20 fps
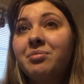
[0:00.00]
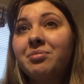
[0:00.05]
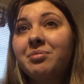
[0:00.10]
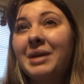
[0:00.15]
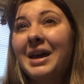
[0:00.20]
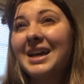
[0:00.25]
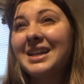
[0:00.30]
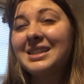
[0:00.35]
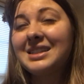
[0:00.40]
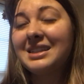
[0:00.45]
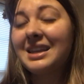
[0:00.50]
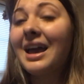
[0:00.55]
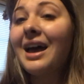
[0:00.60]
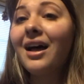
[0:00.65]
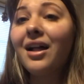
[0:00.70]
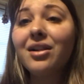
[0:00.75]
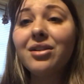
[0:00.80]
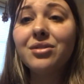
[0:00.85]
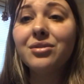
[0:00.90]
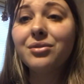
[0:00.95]

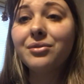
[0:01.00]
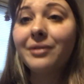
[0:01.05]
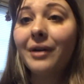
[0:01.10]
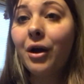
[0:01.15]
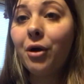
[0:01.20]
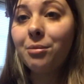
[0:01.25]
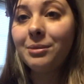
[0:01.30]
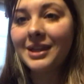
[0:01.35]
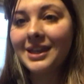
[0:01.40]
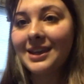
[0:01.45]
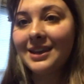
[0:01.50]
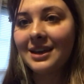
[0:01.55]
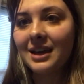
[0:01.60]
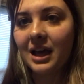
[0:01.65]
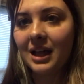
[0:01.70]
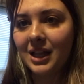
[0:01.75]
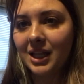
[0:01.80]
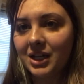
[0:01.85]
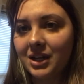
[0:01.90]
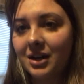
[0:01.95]
pastel foamy
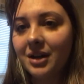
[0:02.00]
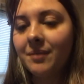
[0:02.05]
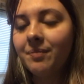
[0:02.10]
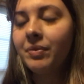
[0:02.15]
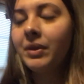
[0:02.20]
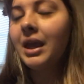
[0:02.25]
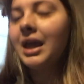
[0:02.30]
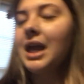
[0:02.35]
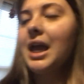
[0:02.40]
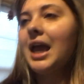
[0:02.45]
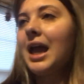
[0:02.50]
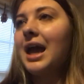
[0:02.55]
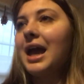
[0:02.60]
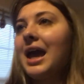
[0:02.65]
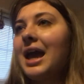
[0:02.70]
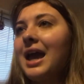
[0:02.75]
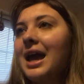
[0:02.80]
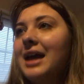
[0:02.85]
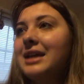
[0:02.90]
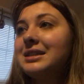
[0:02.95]
color
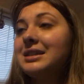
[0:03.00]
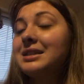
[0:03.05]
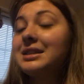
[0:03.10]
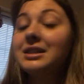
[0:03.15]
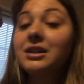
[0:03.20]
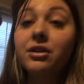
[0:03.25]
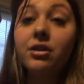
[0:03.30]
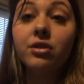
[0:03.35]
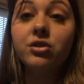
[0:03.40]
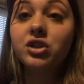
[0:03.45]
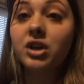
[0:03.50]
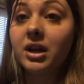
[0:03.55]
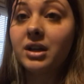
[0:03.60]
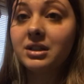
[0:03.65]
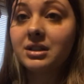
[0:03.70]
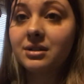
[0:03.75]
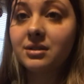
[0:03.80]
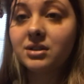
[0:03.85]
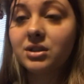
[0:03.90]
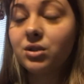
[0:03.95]
and still no
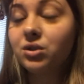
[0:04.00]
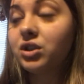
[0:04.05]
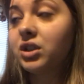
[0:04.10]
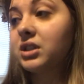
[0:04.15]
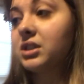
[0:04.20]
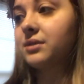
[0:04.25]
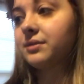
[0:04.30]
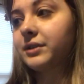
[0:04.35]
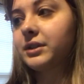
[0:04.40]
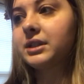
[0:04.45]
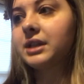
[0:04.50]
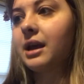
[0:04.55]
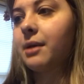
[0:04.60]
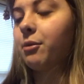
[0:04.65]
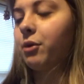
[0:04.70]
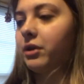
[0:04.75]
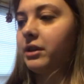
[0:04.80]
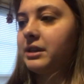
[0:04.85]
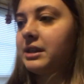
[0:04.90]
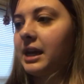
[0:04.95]
chunks. There was no chunks the first time
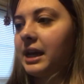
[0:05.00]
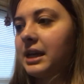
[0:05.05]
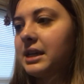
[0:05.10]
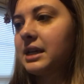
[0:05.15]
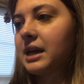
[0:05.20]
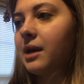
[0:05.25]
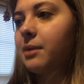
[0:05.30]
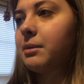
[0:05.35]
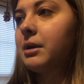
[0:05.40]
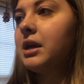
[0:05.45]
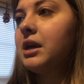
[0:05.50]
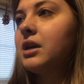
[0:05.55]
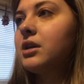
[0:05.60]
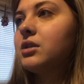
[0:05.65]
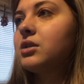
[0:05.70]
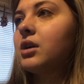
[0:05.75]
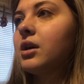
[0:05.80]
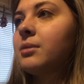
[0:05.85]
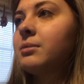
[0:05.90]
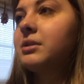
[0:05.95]
or the second time.
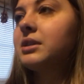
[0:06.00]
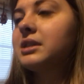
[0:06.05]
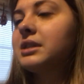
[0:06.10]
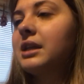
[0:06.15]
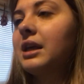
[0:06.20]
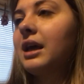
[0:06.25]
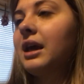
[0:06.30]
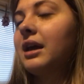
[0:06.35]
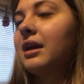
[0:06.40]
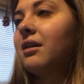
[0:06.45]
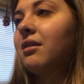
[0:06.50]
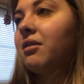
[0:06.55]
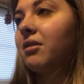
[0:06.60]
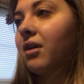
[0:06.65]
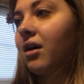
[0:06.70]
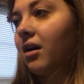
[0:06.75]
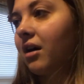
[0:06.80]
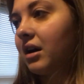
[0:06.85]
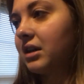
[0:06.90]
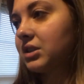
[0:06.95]
So I'm just like, oh
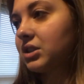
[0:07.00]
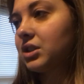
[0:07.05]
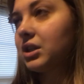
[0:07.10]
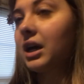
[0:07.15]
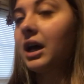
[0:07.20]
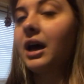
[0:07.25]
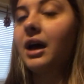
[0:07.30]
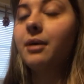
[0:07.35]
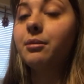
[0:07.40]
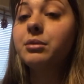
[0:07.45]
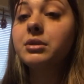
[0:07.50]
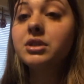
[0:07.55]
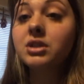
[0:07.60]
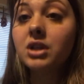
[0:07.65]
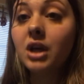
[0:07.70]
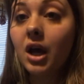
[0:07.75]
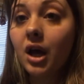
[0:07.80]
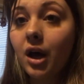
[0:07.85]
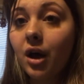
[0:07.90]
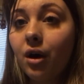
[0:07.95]
gosh. Um,
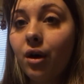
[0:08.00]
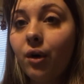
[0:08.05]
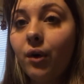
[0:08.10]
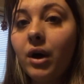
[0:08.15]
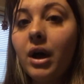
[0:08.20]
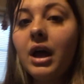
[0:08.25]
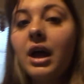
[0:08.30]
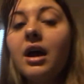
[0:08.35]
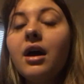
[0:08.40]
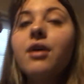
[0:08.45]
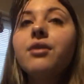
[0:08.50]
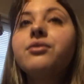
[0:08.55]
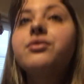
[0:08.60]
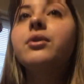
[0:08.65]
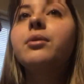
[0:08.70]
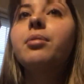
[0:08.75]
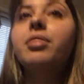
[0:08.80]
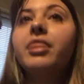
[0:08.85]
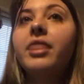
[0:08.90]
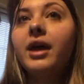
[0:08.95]
so
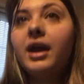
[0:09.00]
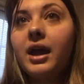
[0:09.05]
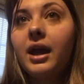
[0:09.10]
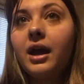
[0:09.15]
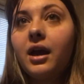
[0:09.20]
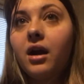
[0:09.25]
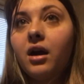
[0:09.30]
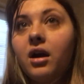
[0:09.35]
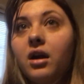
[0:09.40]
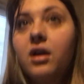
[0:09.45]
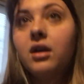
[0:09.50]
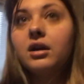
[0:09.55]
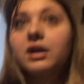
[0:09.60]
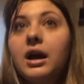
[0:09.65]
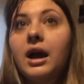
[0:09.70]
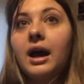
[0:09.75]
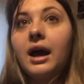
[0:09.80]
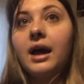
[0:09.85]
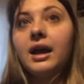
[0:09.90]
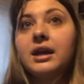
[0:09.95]
from there,
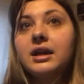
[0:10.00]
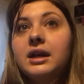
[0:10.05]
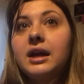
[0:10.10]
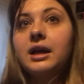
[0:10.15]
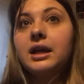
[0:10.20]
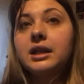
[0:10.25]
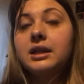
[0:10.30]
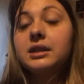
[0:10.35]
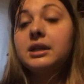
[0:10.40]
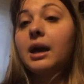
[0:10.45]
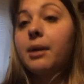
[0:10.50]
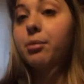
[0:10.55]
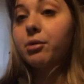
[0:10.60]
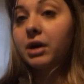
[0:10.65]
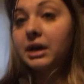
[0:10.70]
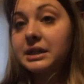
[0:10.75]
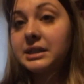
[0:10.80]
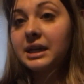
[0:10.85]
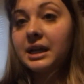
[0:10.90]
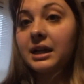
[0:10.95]
I kept her
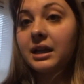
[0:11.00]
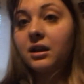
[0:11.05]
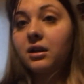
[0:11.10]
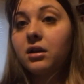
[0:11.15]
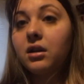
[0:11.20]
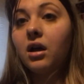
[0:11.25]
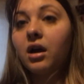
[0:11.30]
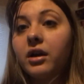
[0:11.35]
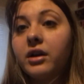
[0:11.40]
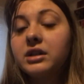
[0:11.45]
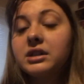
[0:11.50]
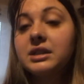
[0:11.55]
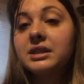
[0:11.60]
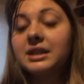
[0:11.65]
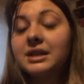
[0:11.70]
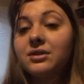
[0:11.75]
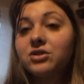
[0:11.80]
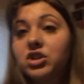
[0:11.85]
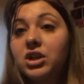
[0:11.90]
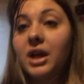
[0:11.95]
outside a little longer to
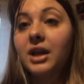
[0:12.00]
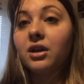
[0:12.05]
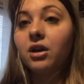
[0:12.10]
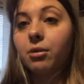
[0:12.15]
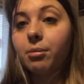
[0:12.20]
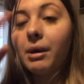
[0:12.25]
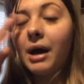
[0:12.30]
see if she had to go